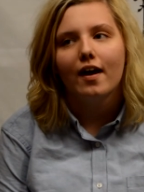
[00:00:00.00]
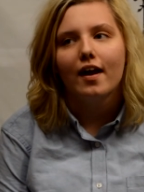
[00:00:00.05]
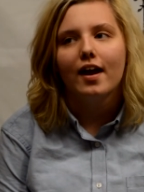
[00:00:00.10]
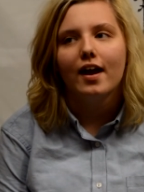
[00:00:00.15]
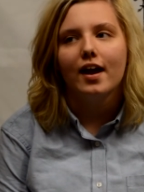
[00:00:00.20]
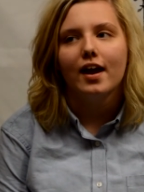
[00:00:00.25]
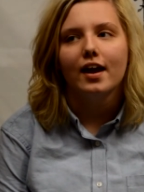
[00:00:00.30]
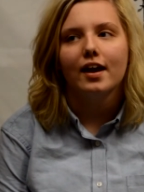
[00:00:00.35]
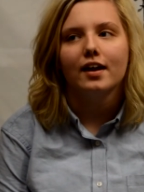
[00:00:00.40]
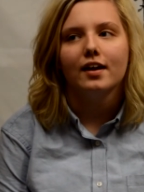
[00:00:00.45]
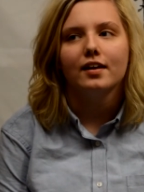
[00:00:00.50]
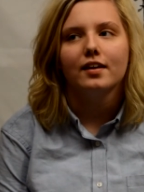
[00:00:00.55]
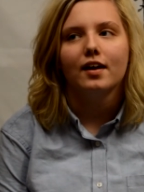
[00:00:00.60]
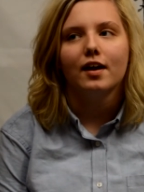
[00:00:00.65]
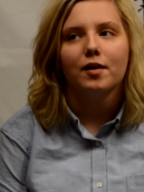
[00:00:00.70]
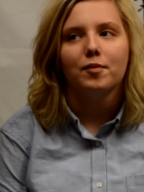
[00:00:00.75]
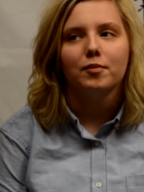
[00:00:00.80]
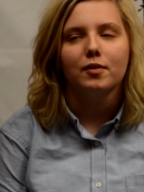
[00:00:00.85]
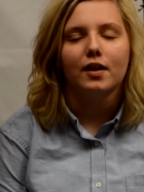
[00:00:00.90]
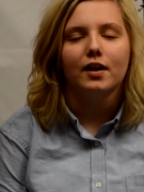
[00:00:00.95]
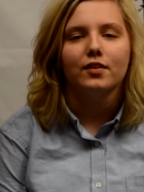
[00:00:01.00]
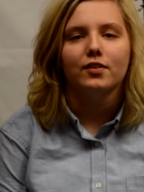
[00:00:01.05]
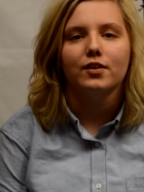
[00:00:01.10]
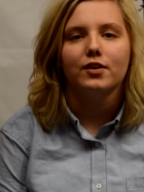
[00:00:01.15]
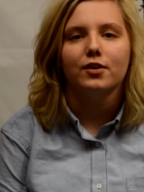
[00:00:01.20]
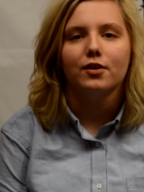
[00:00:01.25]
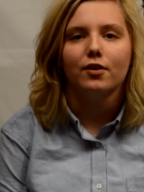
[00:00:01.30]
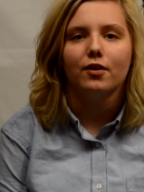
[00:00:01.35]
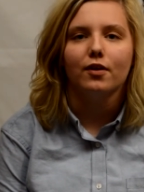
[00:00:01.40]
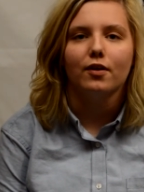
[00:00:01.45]
and I'm glad that
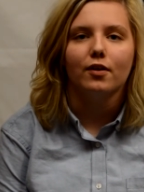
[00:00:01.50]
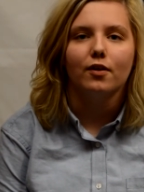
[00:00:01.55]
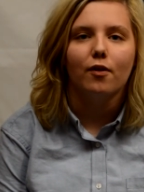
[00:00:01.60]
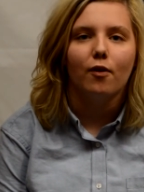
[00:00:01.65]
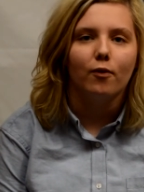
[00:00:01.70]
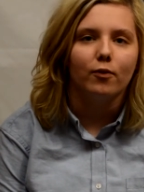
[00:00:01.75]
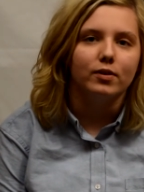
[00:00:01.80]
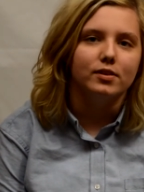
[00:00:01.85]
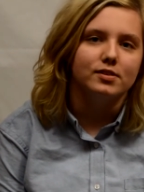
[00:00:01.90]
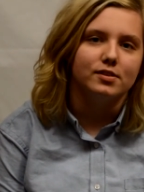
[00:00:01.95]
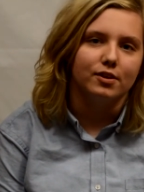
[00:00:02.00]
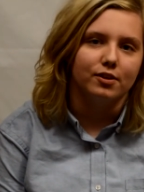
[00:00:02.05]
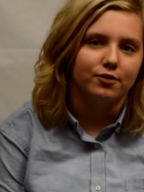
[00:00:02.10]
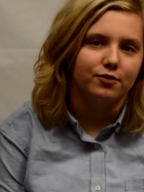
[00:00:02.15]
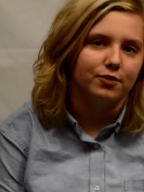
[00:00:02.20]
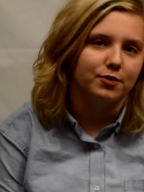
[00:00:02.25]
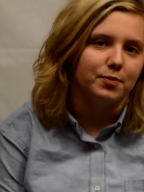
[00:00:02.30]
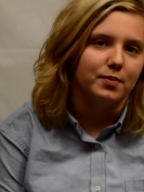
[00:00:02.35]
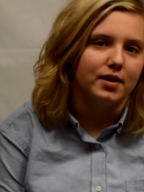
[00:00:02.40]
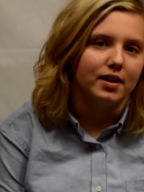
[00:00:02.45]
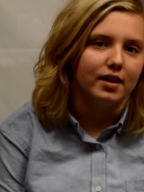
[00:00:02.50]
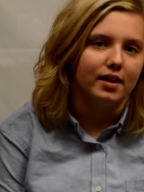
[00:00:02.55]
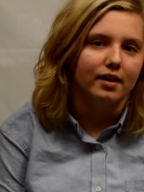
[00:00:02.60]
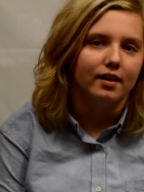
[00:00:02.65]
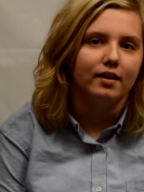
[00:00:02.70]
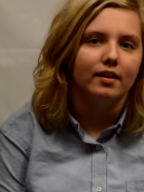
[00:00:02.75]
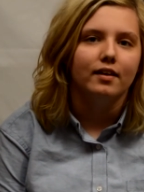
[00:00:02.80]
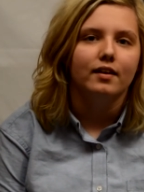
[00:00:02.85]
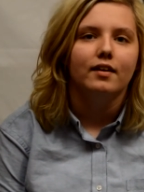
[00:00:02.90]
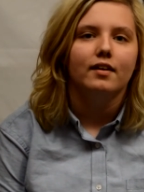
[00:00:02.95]
you're always there for me.
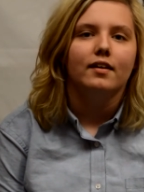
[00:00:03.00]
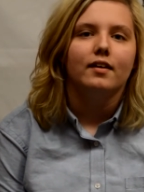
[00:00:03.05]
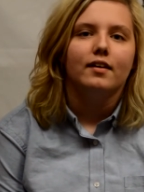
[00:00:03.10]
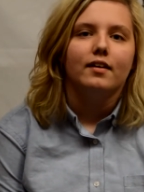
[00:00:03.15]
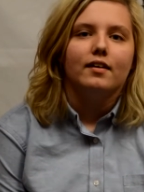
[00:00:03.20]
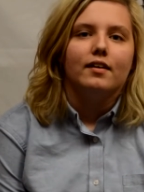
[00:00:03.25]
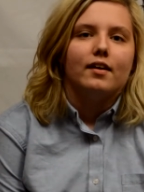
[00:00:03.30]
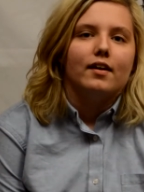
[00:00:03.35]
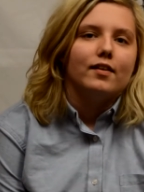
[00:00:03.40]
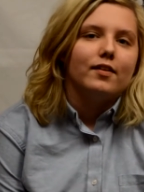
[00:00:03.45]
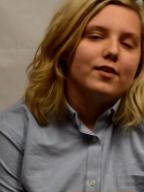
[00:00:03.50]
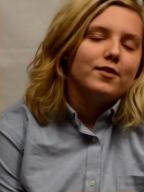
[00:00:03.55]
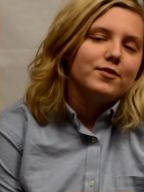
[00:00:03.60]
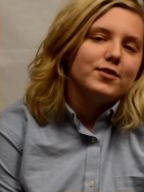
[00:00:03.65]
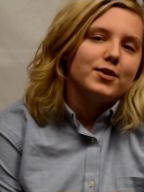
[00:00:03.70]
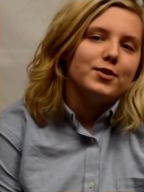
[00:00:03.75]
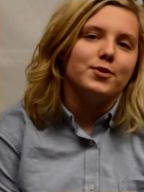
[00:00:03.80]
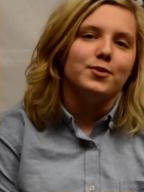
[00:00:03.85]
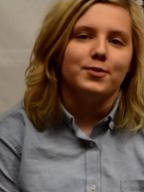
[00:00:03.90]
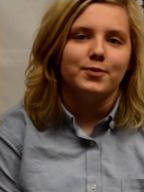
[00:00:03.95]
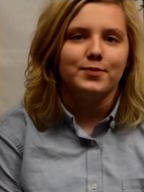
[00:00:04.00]
I love you.